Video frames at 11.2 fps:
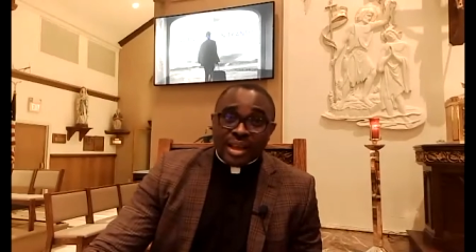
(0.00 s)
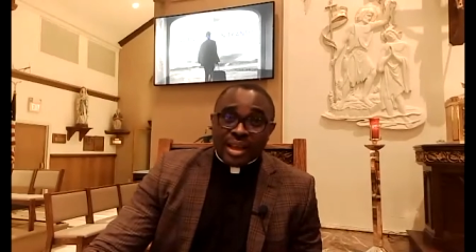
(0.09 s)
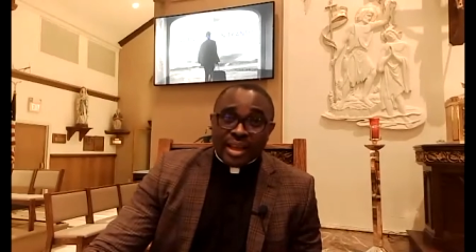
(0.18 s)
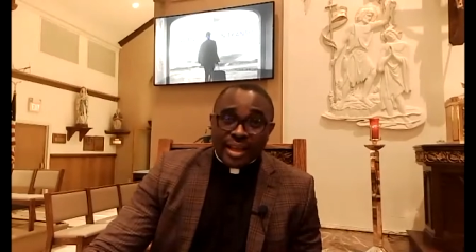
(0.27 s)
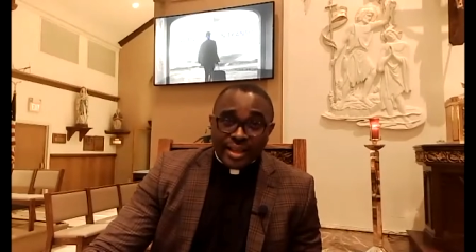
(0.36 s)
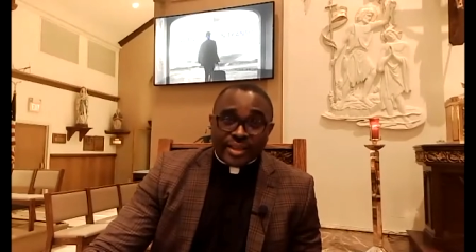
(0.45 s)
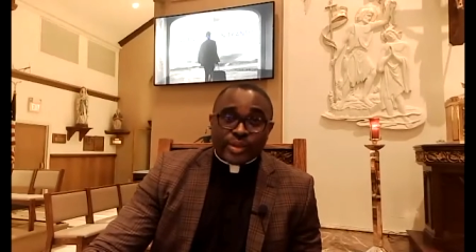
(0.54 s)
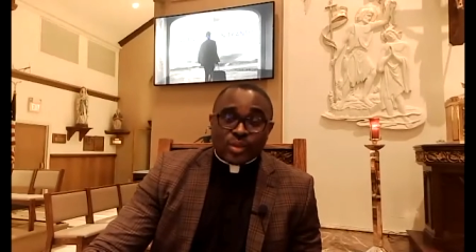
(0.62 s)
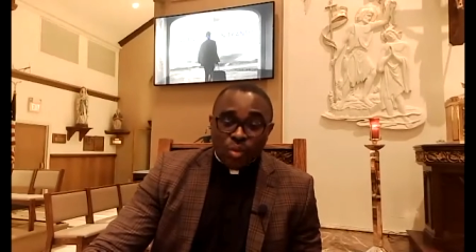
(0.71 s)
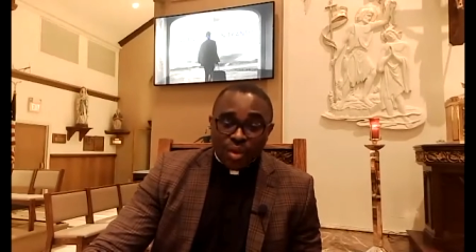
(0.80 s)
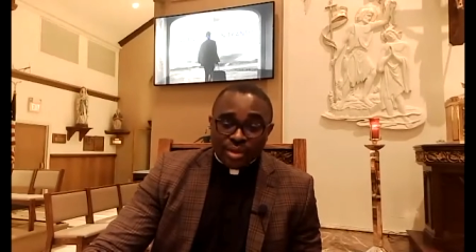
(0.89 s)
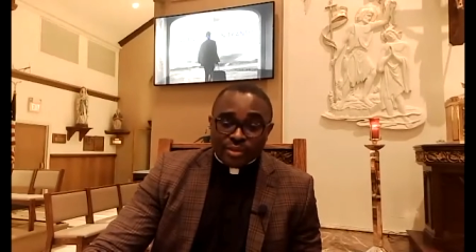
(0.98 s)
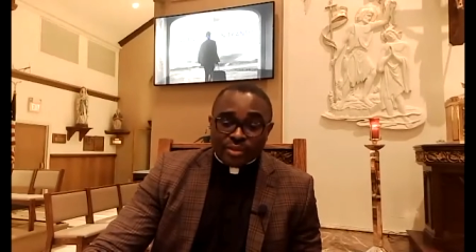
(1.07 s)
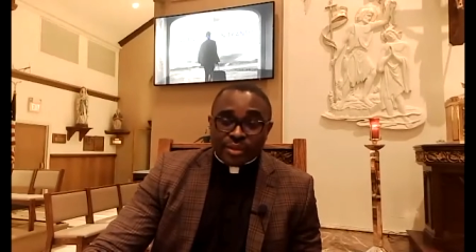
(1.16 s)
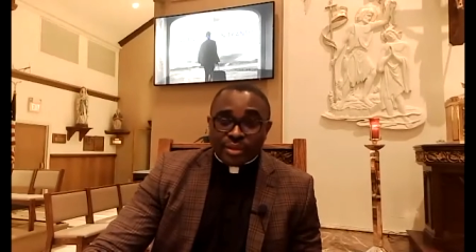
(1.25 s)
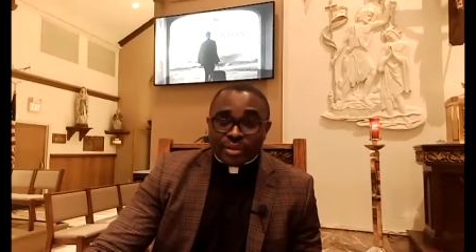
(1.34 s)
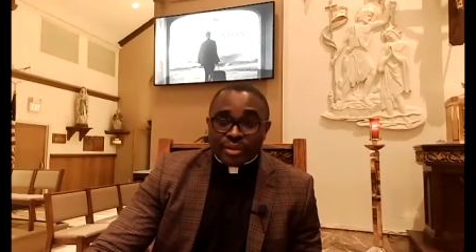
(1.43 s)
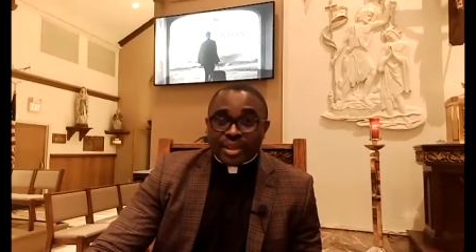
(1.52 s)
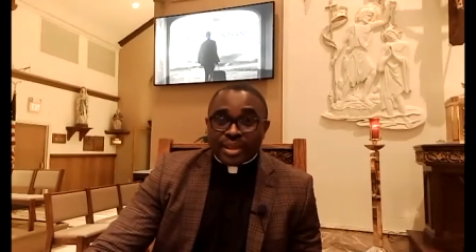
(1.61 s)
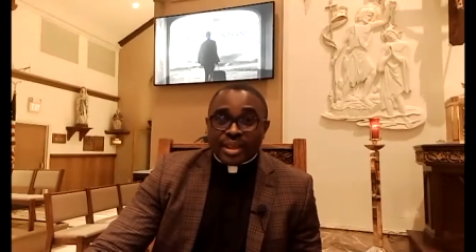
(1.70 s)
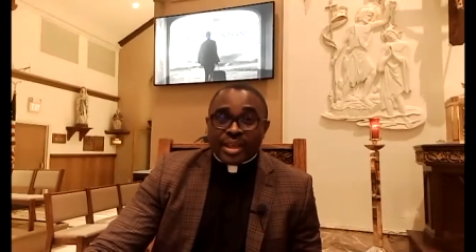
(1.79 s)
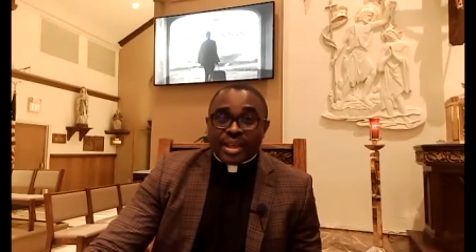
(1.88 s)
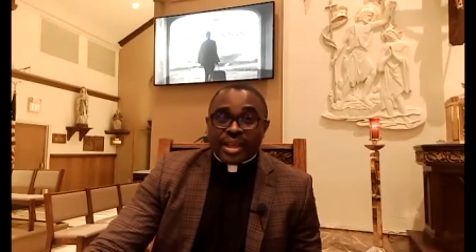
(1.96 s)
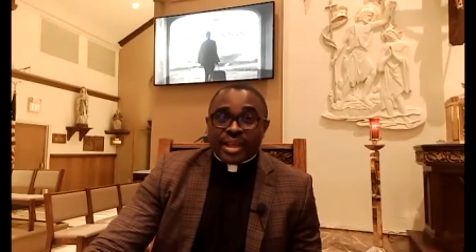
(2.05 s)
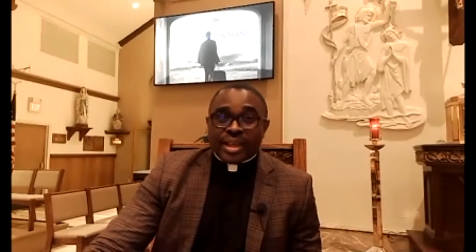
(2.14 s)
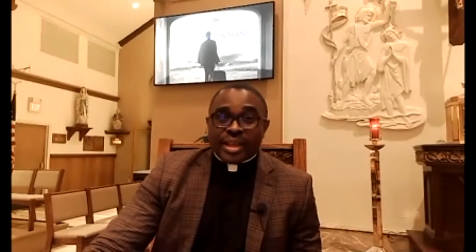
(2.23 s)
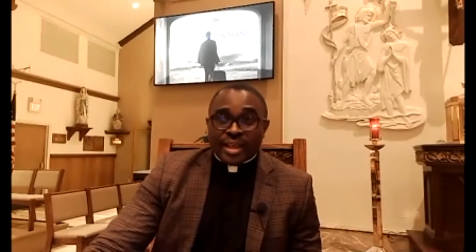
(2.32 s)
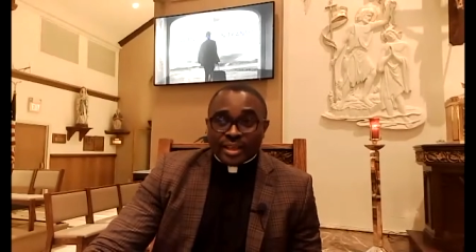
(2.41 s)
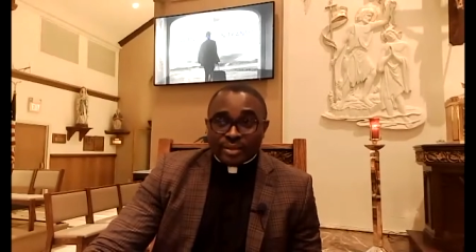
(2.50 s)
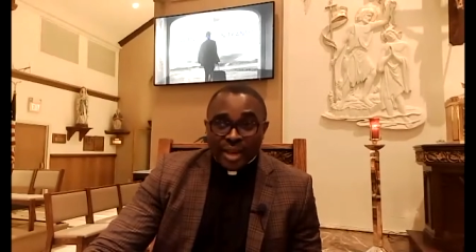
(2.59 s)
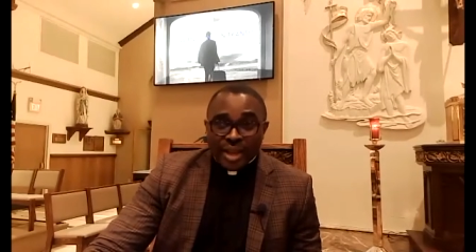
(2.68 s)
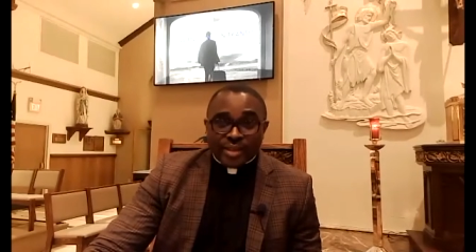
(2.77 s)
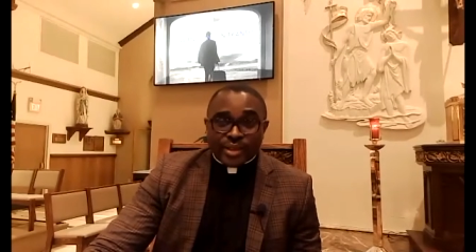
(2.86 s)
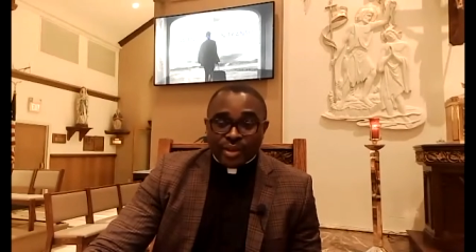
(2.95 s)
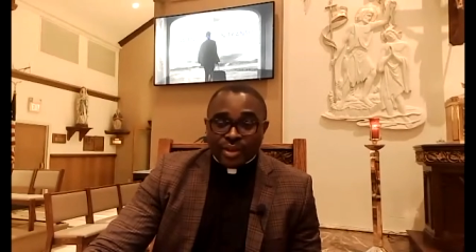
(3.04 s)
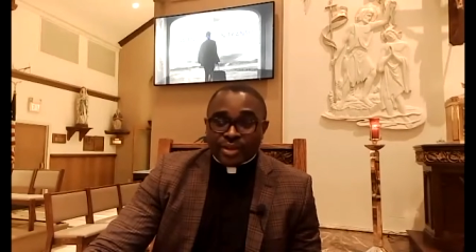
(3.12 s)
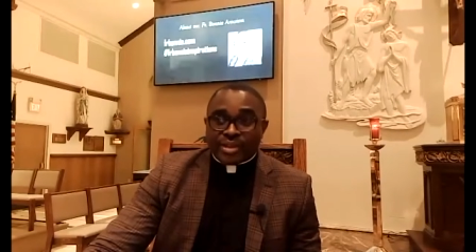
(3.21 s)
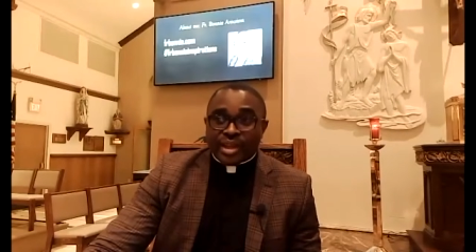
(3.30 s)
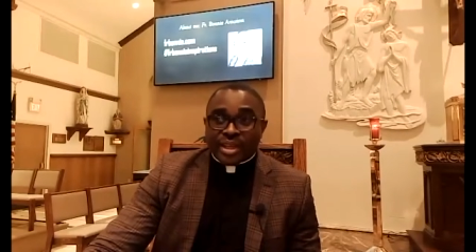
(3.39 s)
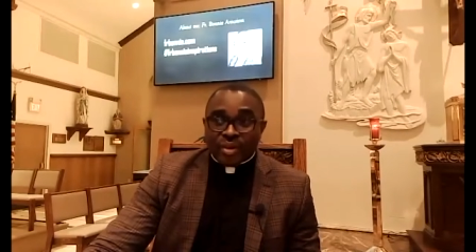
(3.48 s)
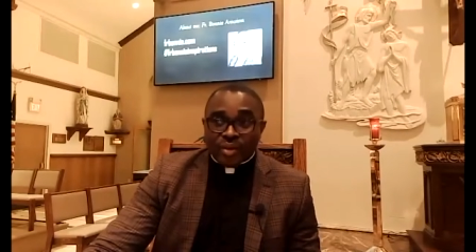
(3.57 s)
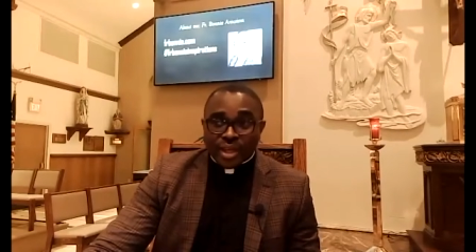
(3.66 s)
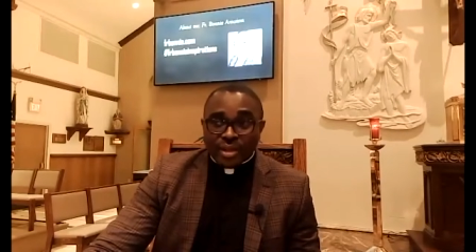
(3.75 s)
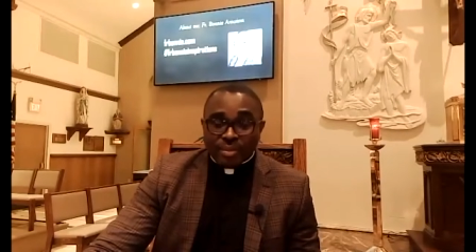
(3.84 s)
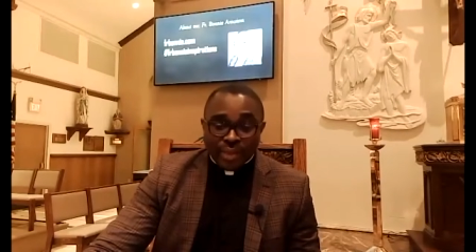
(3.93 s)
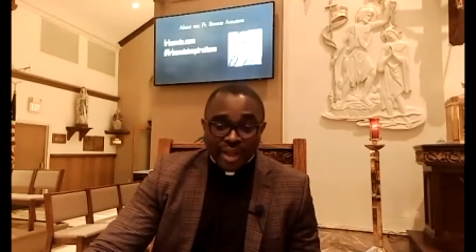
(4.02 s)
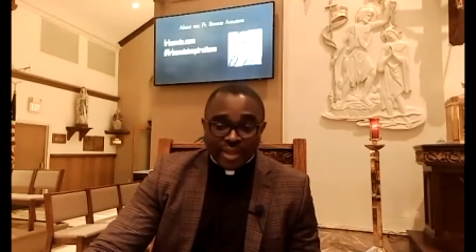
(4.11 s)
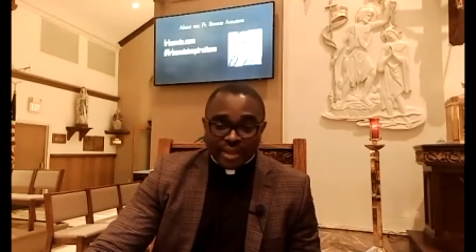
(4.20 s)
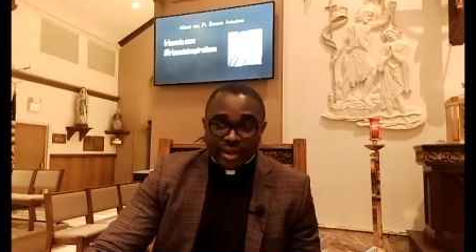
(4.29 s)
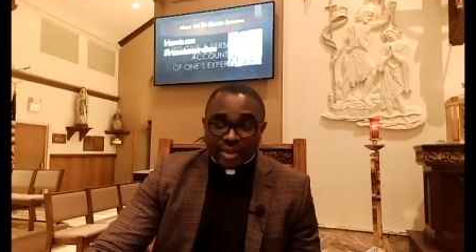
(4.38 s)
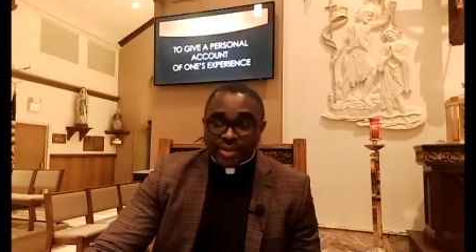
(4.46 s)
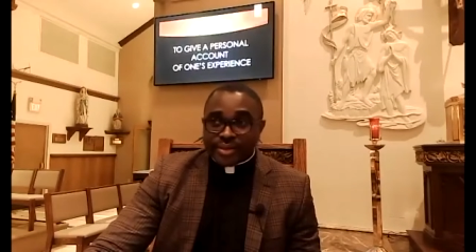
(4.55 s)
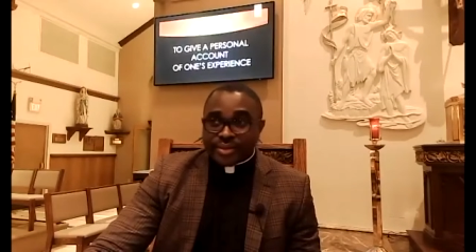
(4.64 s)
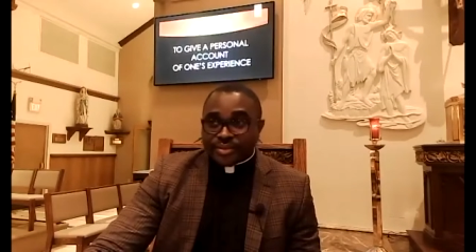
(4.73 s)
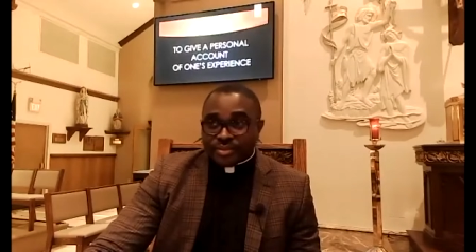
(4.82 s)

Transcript: He is wonderful. He is blessing us and He will keep blessing us.